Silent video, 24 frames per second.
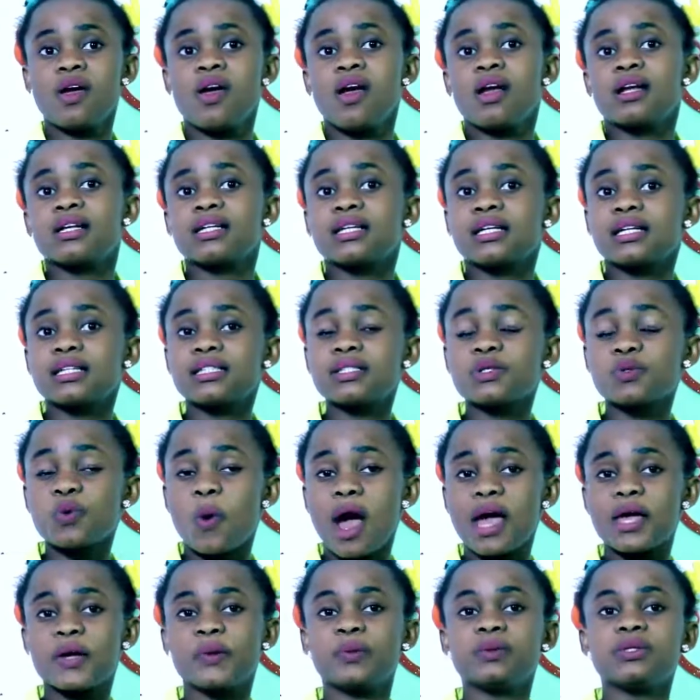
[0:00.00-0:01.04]
that is
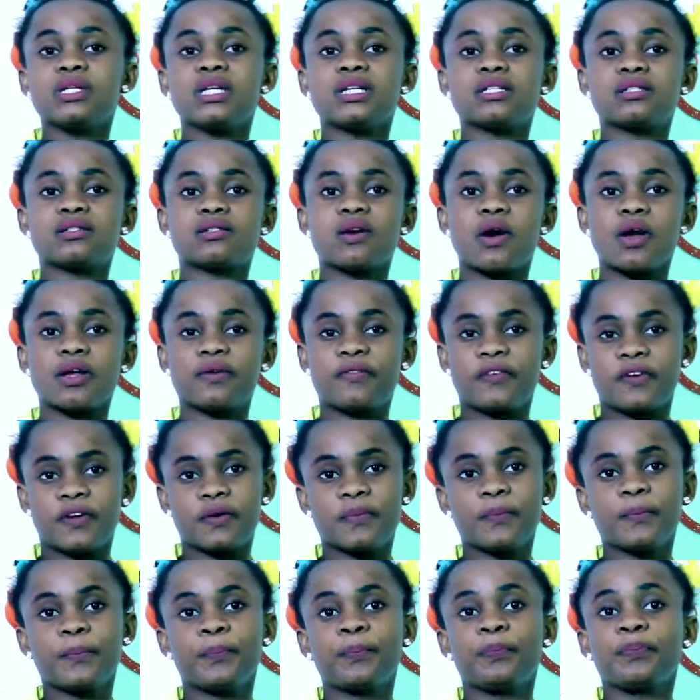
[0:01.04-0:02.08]
why we need Savior,
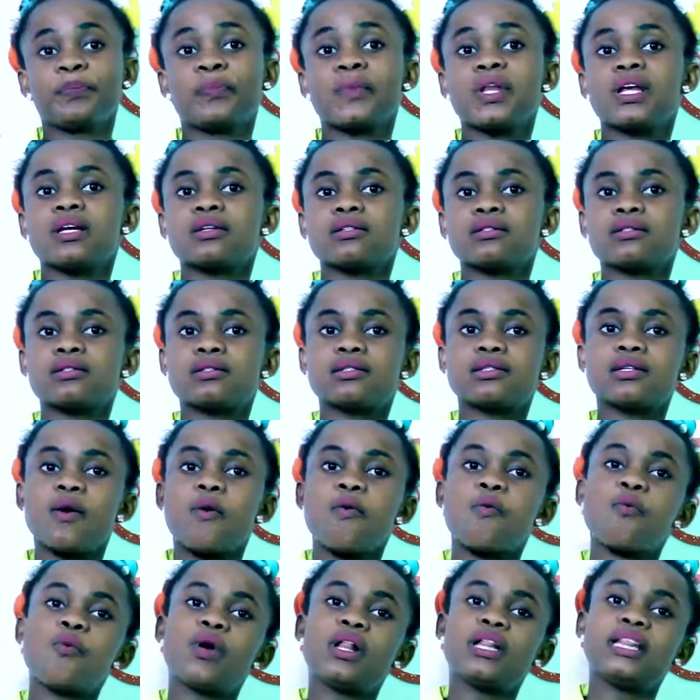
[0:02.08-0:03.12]

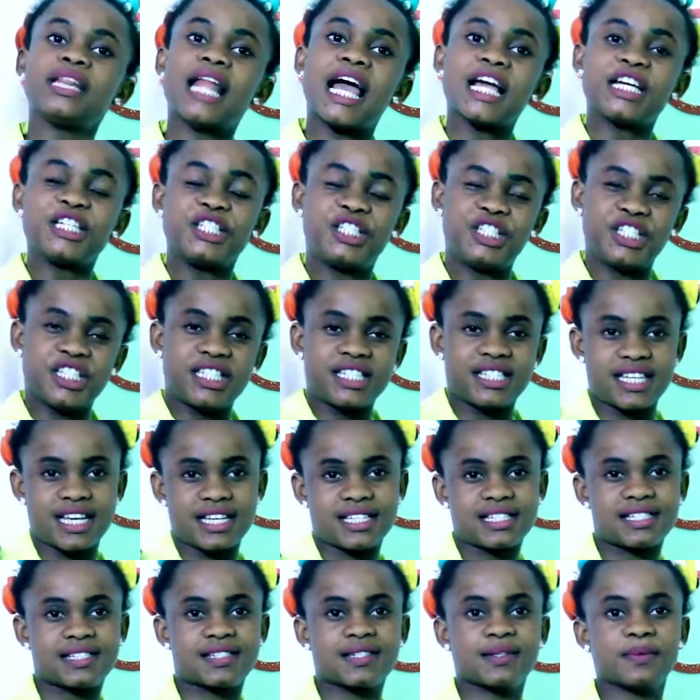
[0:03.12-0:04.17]
someone like Jesus.